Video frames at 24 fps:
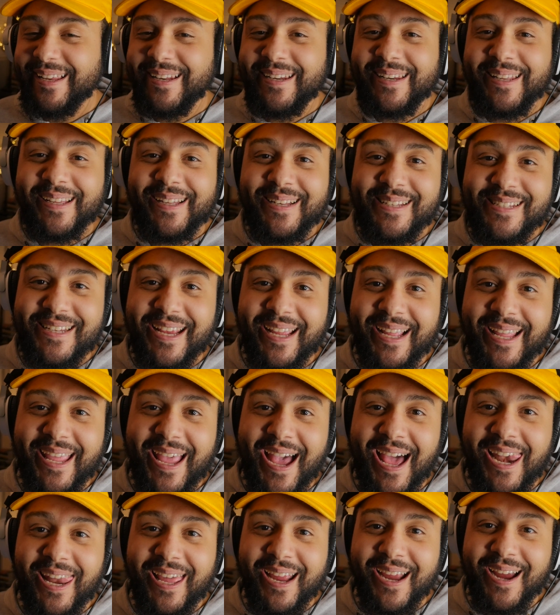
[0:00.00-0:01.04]
DJ
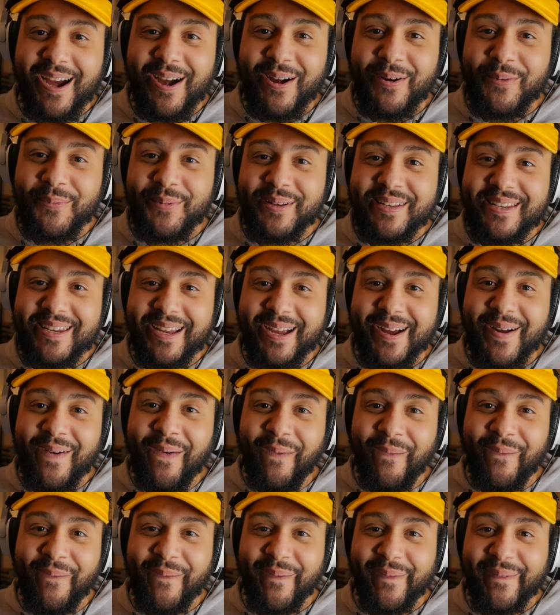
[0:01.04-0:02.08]
Khaled Kurt with the
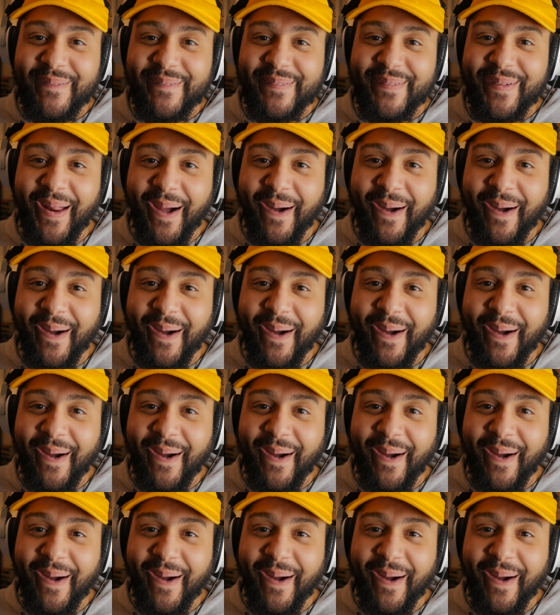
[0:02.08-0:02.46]
chords,